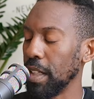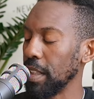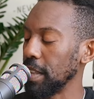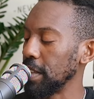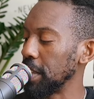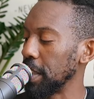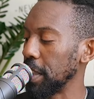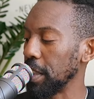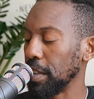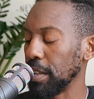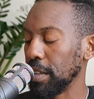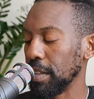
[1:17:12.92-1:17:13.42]

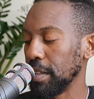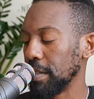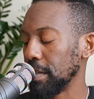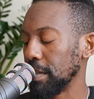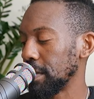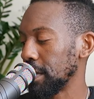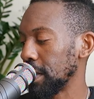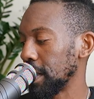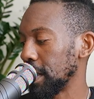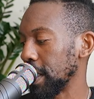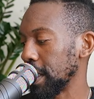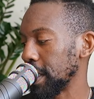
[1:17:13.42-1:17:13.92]
Deal.
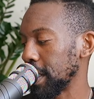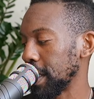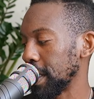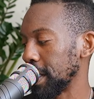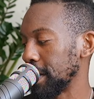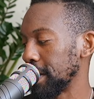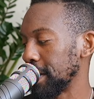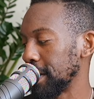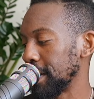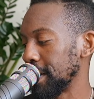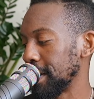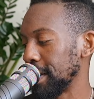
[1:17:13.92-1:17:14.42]
Listen,
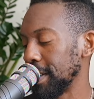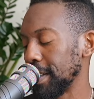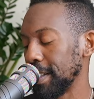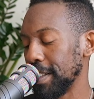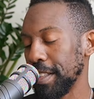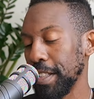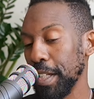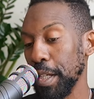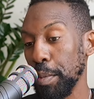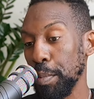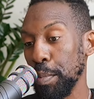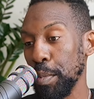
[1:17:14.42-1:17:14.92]

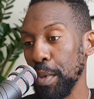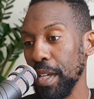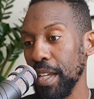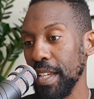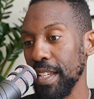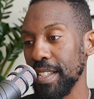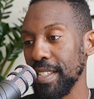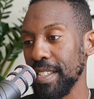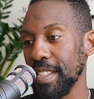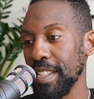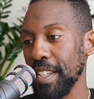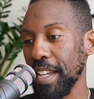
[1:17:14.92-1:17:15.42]
Tim,
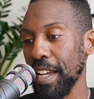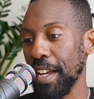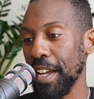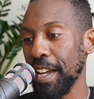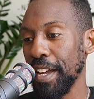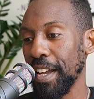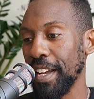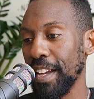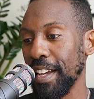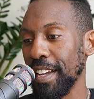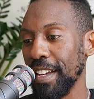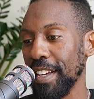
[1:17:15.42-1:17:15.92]
it's
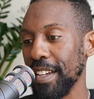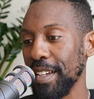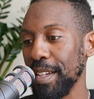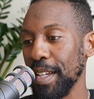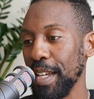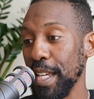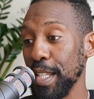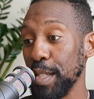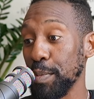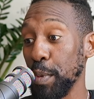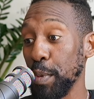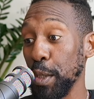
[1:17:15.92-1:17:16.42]
uh,
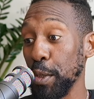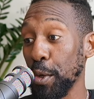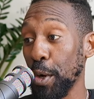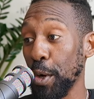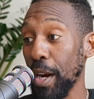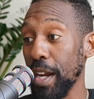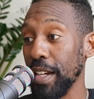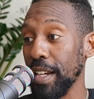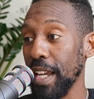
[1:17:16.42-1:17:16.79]
it's been great.